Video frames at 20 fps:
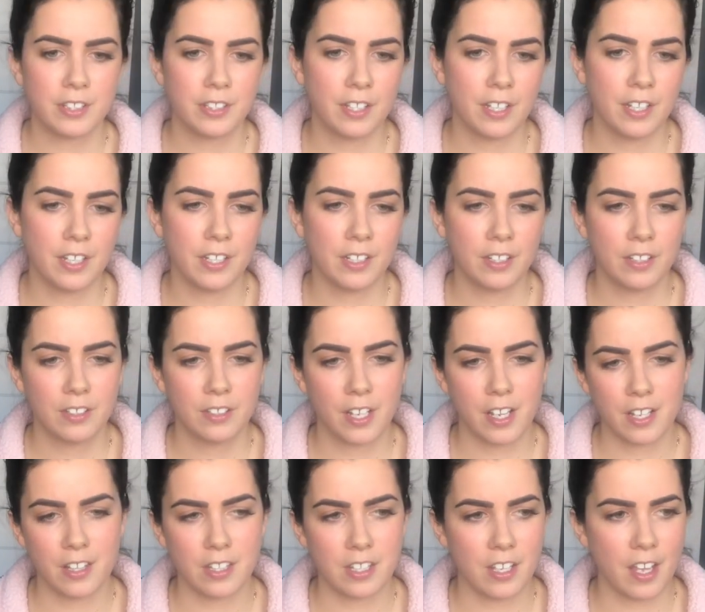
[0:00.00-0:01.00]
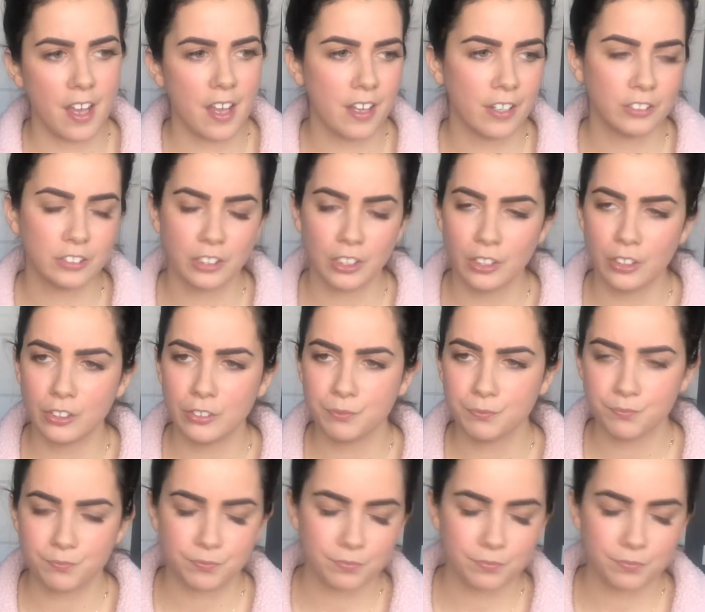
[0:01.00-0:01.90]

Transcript: they take the eggs out,